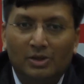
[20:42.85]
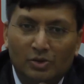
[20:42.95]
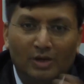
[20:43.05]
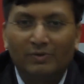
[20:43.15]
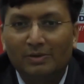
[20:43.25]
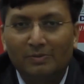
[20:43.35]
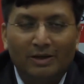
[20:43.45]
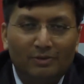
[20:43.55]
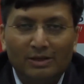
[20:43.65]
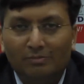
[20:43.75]
So
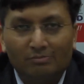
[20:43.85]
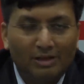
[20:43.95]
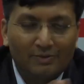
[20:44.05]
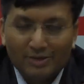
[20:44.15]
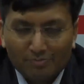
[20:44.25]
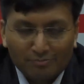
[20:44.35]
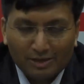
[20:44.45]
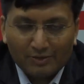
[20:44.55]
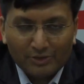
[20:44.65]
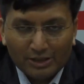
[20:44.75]
every
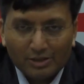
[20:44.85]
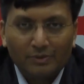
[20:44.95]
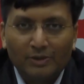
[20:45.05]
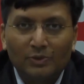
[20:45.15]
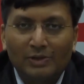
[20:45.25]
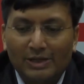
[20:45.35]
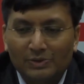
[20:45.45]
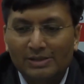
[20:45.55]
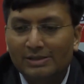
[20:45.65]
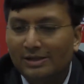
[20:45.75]
year when you'll
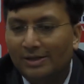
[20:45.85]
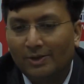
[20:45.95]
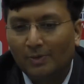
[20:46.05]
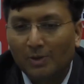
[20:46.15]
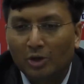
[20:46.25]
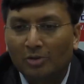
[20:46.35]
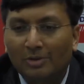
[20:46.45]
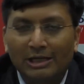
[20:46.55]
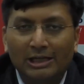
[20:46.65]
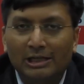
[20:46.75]
actually see it, it will
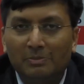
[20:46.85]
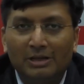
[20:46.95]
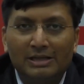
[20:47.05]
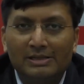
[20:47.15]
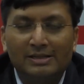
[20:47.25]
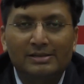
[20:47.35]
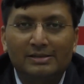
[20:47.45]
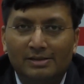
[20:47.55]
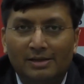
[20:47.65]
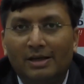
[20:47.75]
automatically be
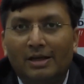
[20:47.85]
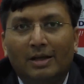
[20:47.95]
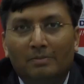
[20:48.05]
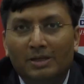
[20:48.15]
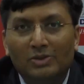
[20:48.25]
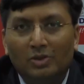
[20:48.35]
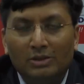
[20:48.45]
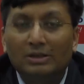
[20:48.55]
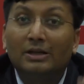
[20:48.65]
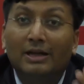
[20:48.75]
adjusted based
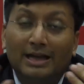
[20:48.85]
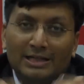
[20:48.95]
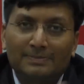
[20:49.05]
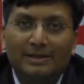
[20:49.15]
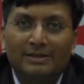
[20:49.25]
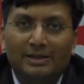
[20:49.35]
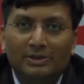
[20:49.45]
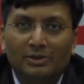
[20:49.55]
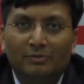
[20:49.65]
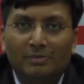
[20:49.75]
on the
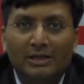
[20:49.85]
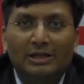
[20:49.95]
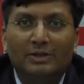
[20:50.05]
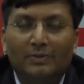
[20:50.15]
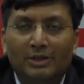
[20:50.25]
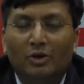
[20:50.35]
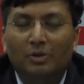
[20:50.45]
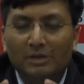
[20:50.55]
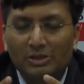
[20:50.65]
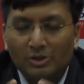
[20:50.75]
expectation of market value or
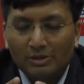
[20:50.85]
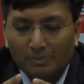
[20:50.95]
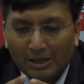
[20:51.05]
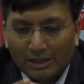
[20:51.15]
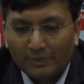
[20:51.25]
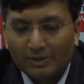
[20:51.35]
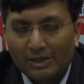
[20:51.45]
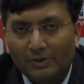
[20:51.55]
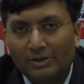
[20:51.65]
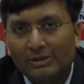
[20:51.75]
based on the market
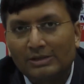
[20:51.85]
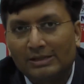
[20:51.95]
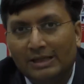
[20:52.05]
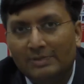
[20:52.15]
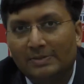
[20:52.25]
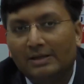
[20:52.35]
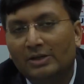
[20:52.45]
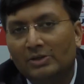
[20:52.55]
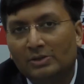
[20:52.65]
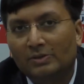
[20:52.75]
valuations and the
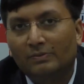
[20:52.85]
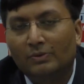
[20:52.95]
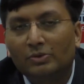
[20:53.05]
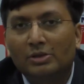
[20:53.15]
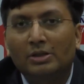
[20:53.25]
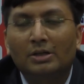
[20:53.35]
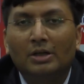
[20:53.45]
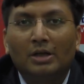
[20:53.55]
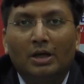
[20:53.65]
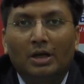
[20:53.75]
expectations of future
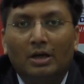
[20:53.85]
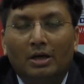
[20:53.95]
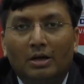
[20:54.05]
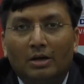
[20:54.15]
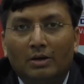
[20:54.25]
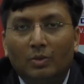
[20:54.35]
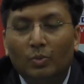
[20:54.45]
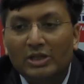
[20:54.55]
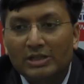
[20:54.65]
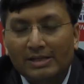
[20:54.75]

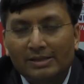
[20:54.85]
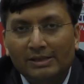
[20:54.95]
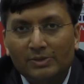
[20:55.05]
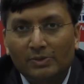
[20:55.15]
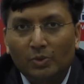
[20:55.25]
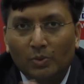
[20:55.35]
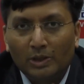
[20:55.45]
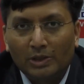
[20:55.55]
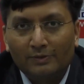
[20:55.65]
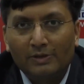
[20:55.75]
which asset class will do
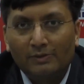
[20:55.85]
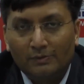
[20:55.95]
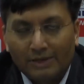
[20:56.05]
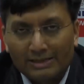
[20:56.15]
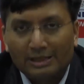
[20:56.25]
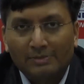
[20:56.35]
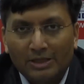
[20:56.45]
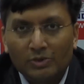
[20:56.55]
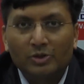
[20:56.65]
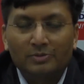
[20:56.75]
well of the asset
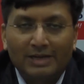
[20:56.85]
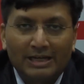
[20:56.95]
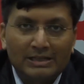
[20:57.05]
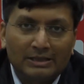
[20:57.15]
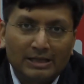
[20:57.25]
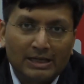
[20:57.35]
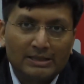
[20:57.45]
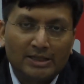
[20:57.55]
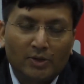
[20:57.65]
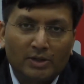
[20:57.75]
manager who is managing that
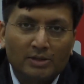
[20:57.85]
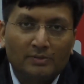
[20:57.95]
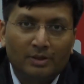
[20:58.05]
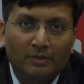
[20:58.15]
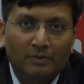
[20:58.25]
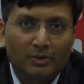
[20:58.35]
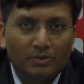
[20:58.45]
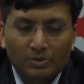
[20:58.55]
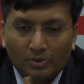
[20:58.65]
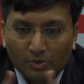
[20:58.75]
asset allocation fund for you.
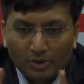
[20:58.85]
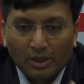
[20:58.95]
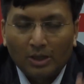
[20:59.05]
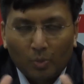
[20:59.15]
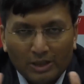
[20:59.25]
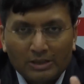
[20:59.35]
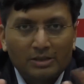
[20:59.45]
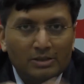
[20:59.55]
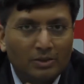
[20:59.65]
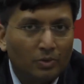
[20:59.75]
So 1 year
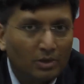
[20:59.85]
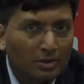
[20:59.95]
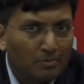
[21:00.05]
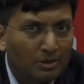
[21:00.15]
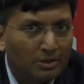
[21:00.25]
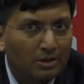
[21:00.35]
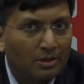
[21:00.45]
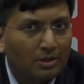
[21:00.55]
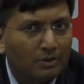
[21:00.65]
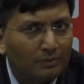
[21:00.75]
is a good
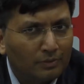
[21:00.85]
number.